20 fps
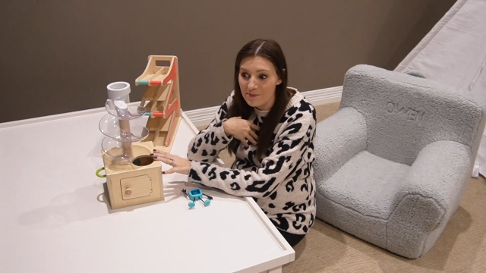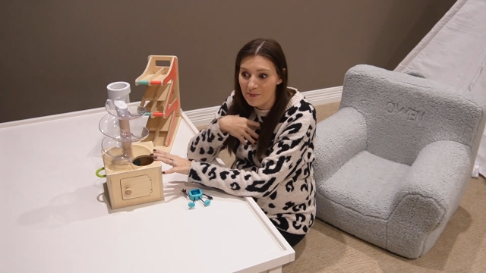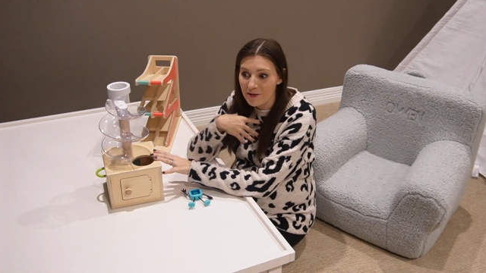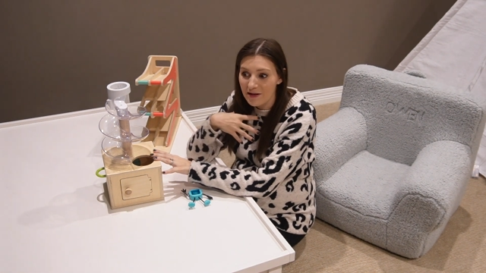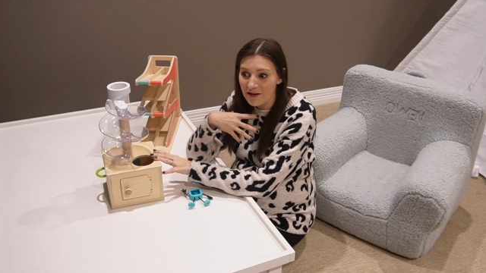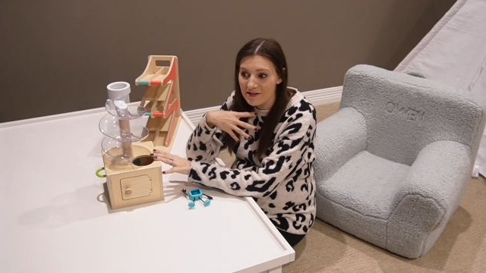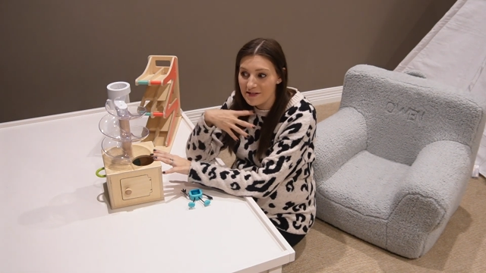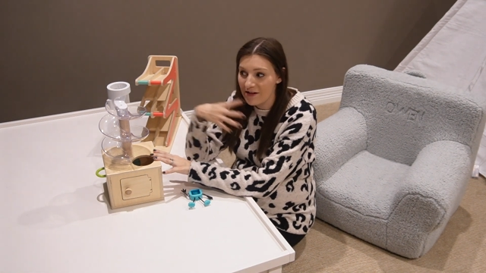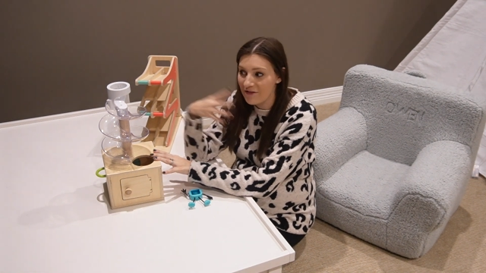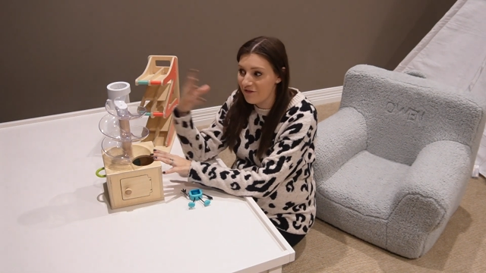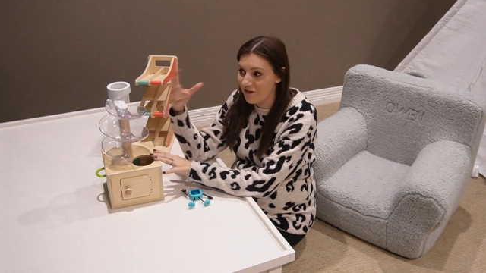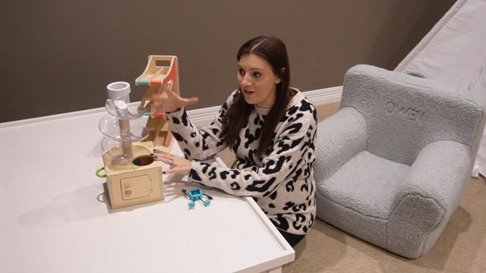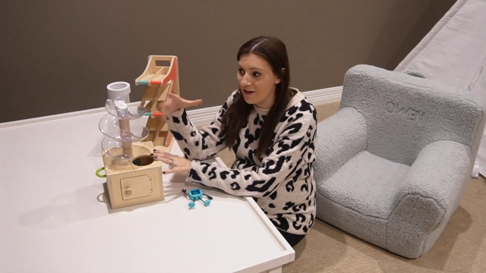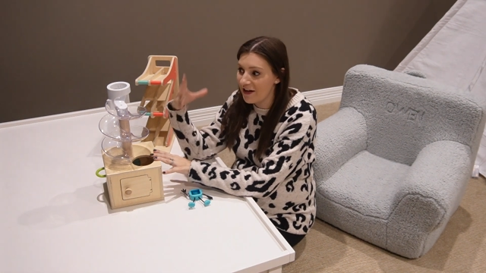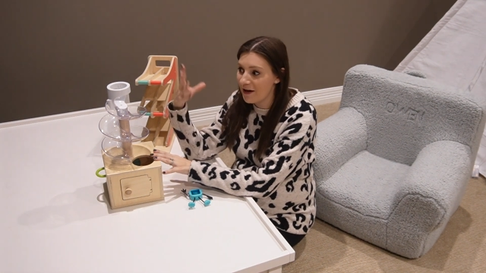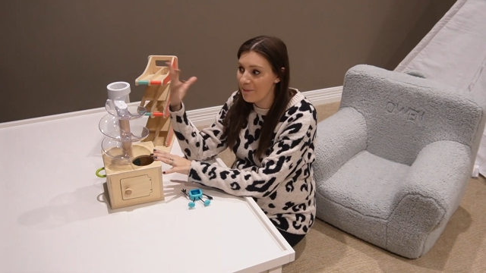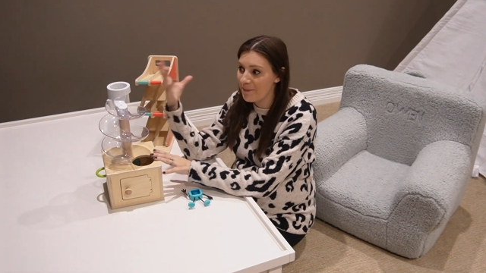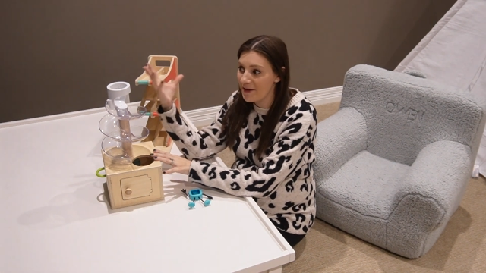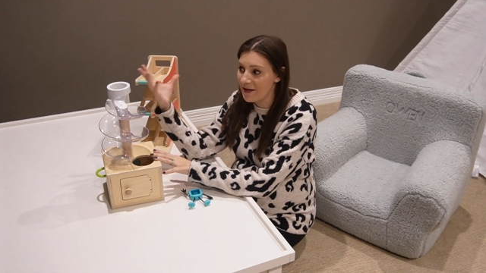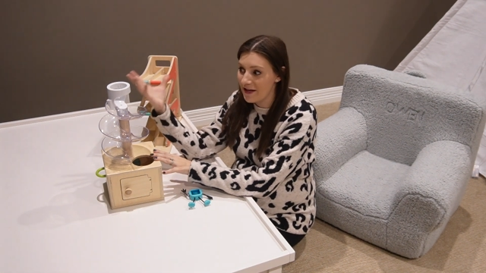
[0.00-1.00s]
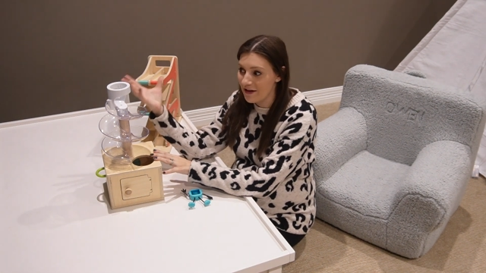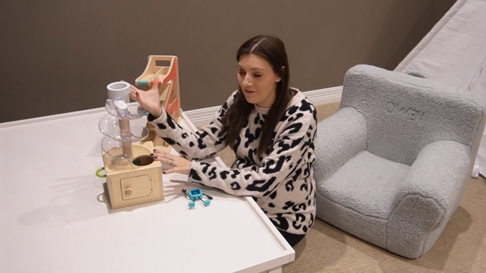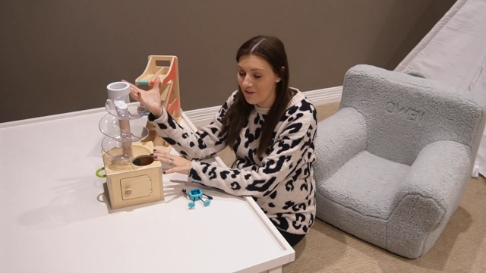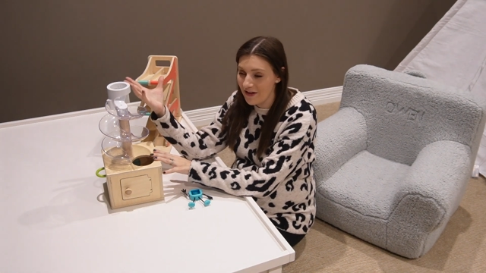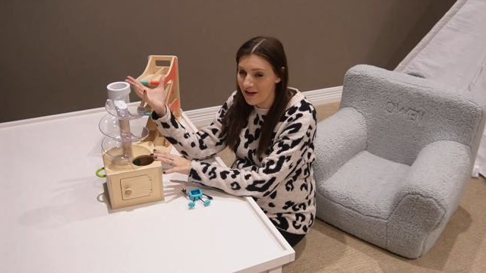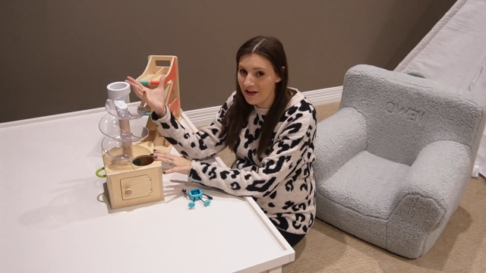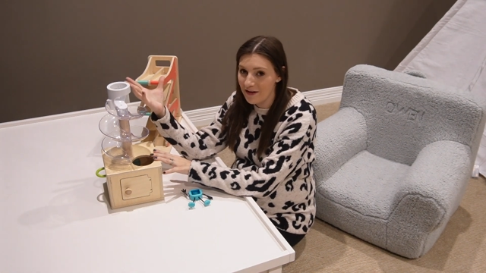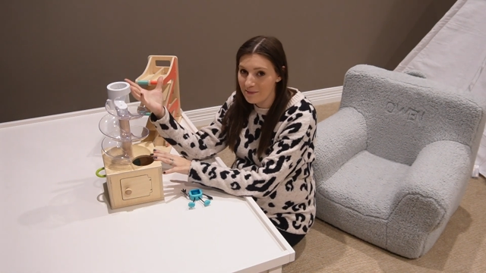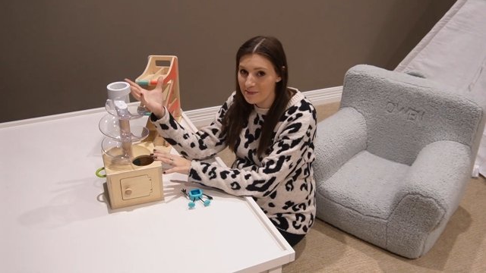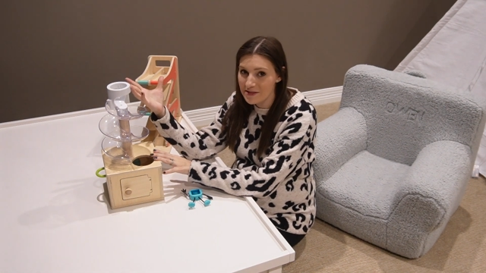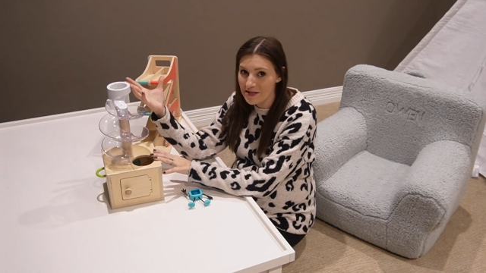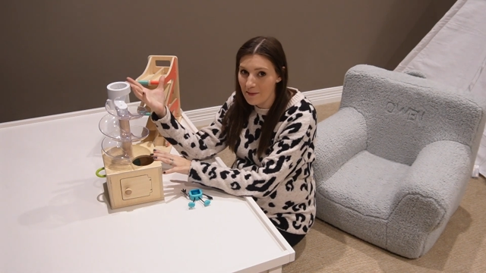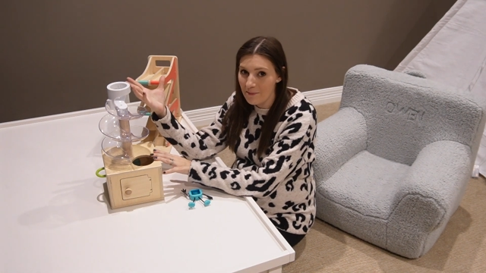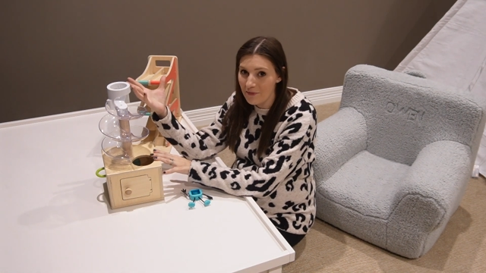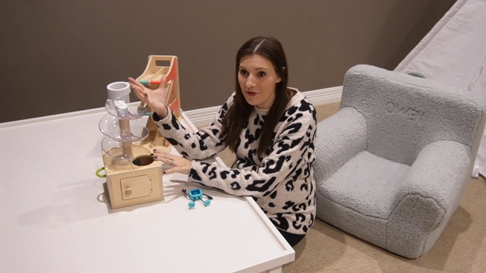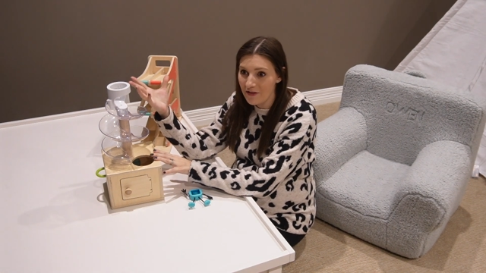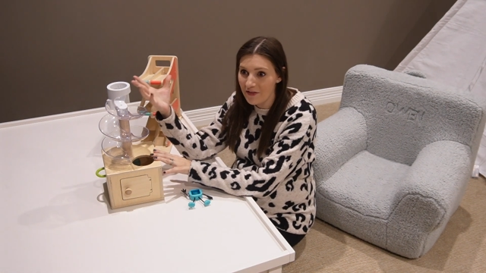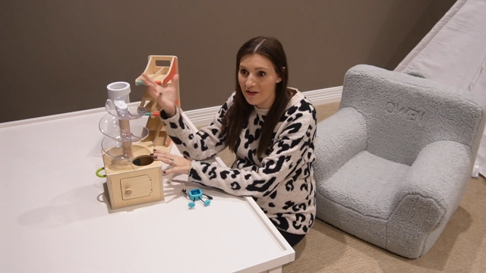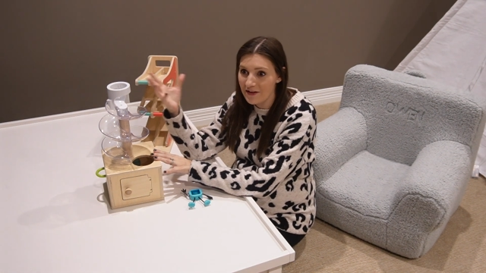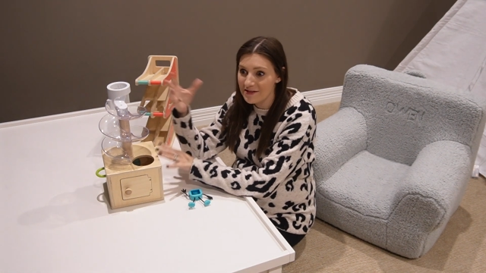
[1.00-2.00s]
because I feel like I'm giving him
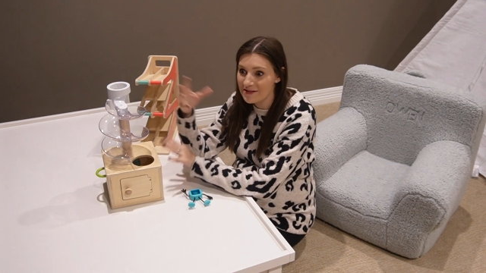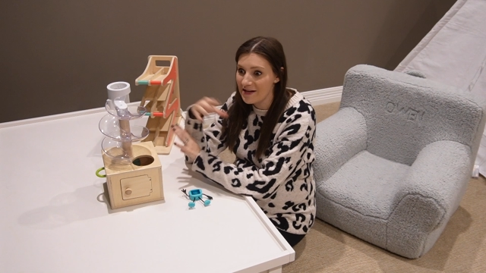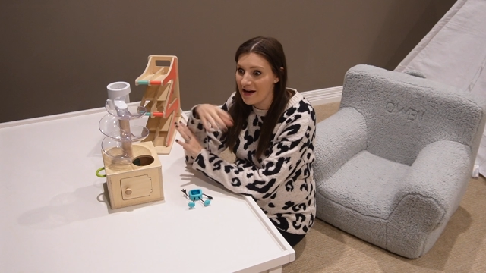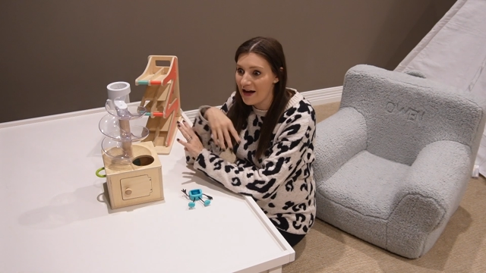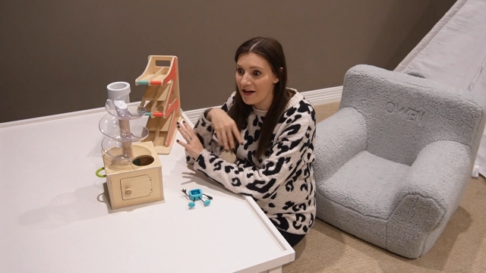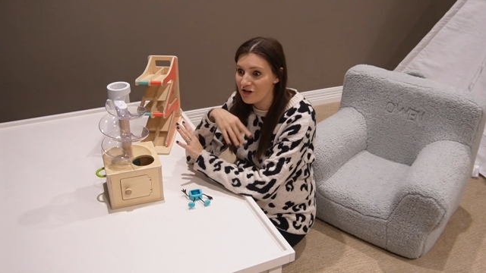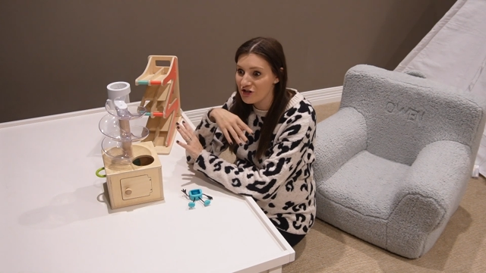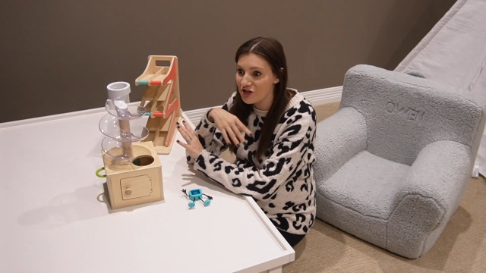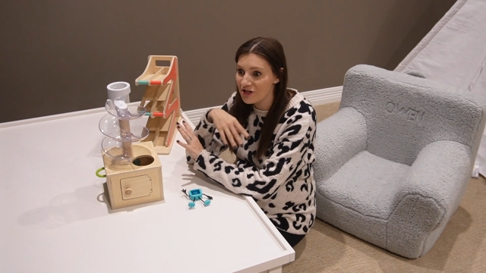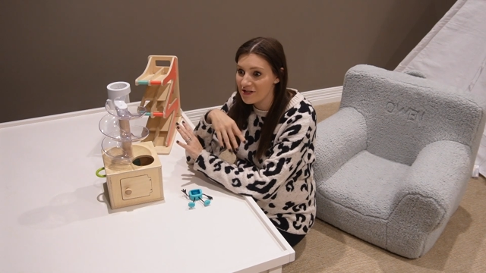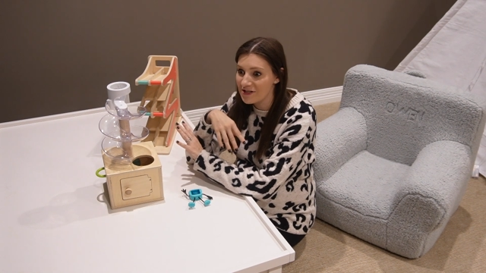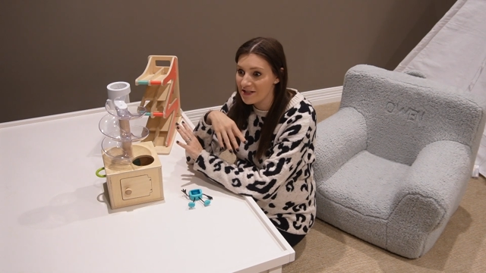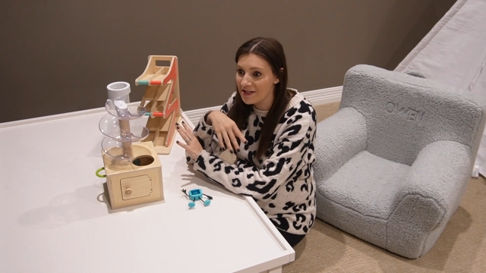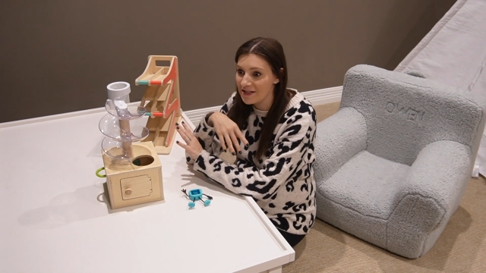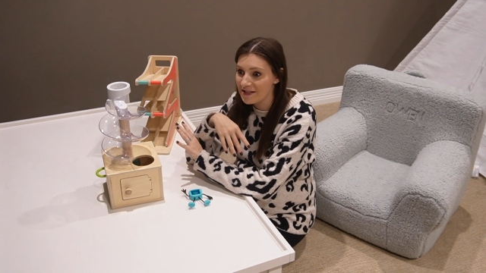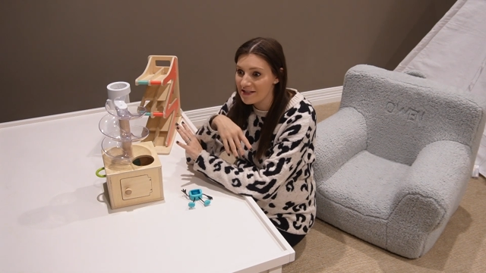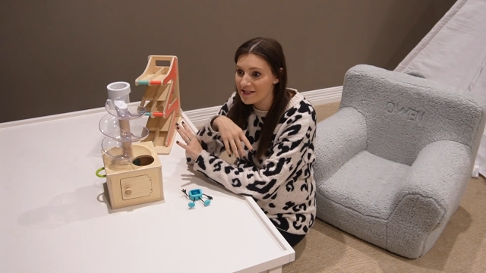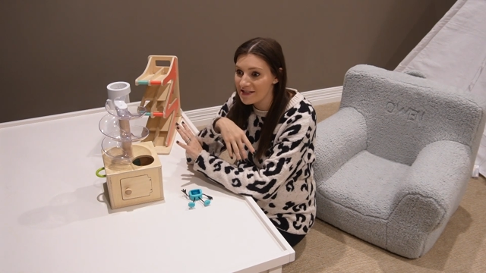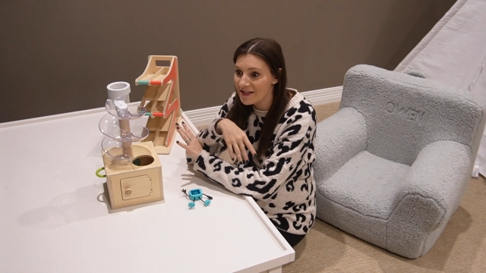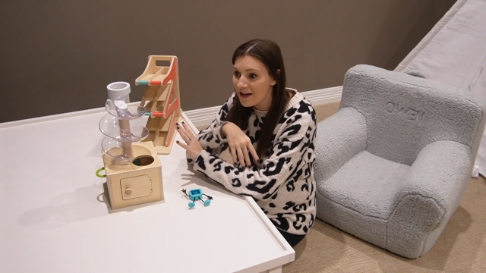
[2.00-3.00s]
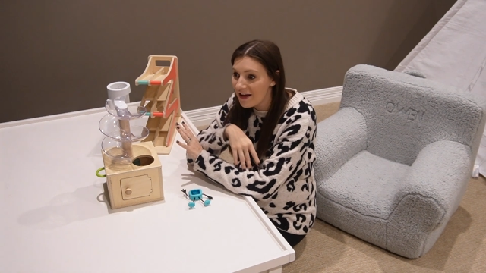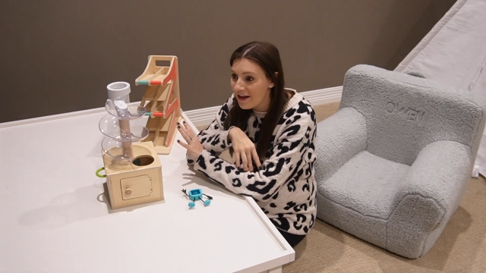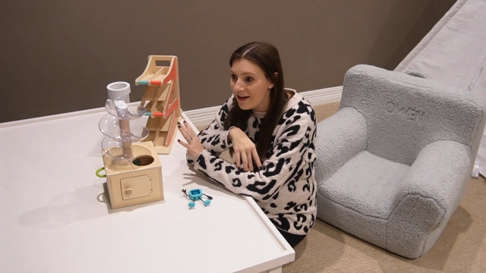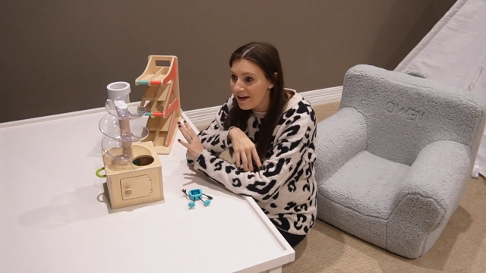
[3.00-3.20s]
something that's not just this